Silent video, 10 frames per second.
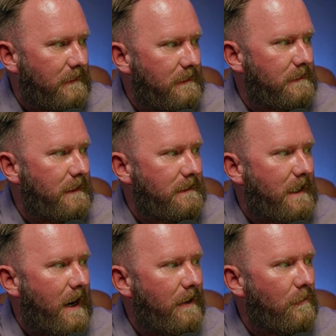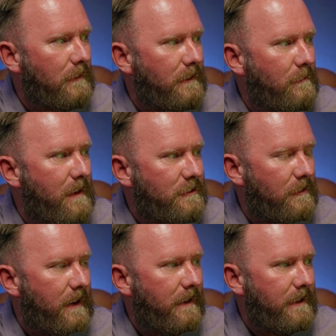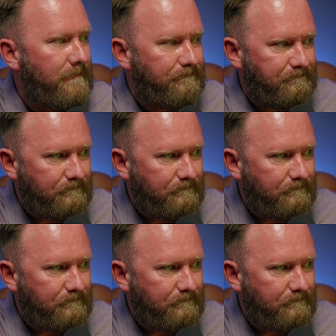This is the entire Orlando metro area,